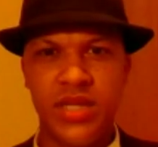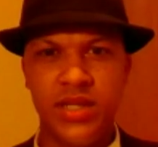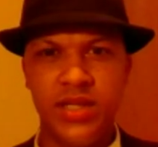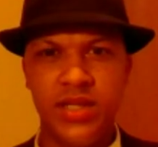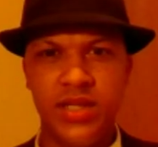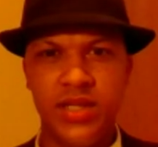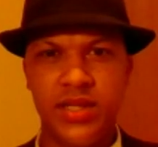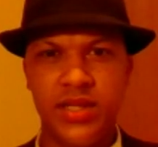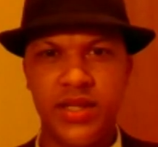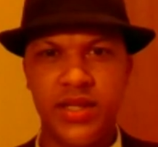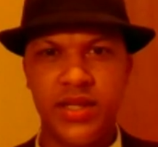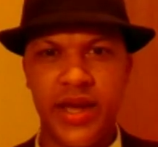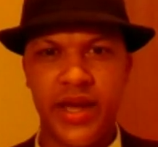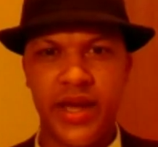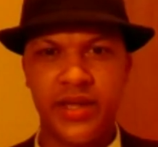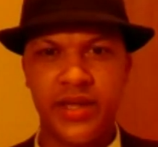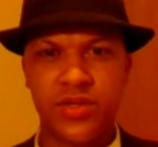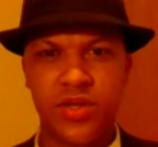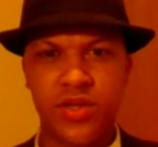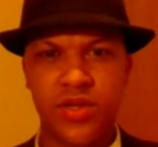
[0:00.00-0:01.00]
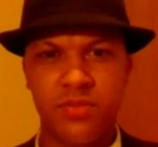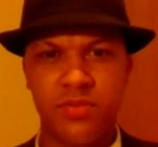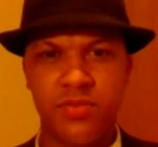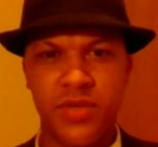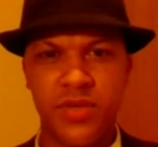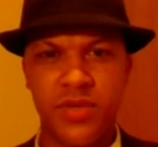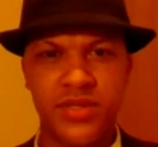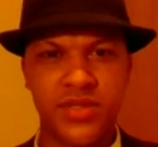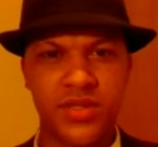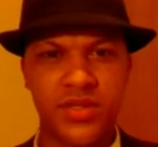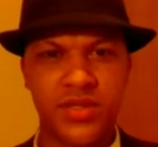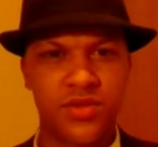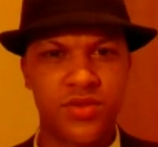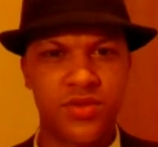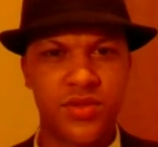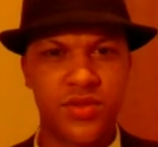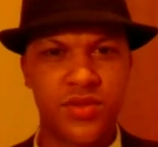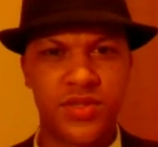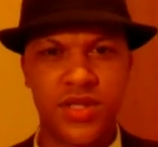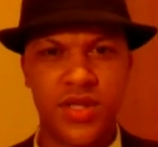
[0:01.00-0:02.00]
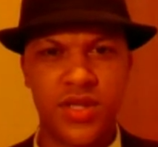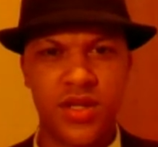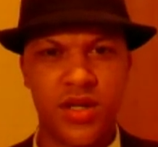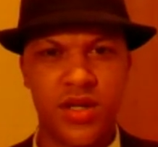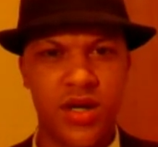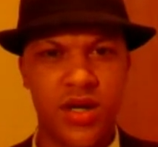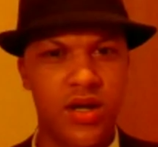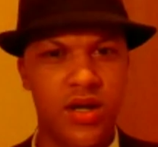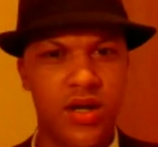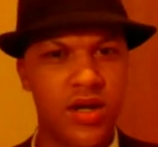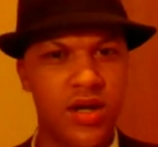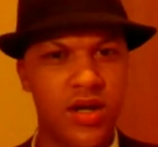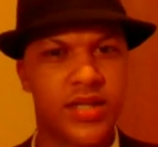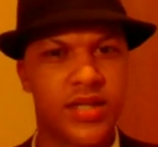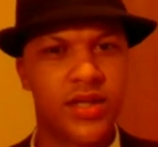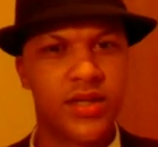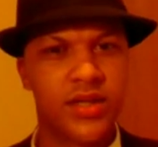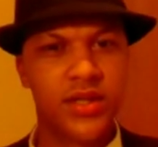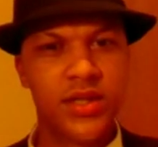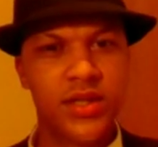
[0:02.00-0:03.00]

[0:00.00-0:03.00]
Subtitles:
mean he has our best interest at heart.